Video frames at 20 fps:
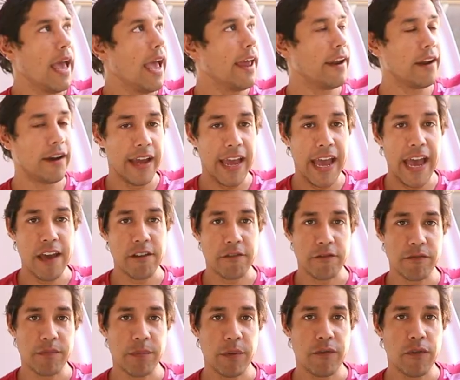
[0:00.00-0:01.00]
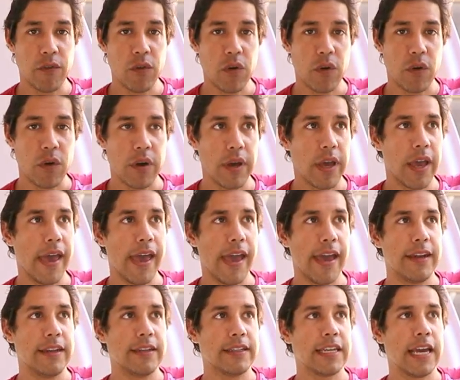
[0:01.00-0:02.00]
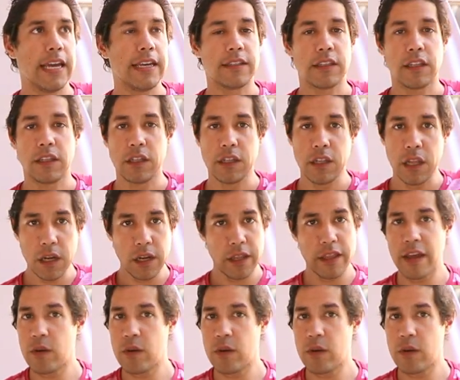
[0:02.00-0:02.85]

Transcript: And I have before, and it takes a lot of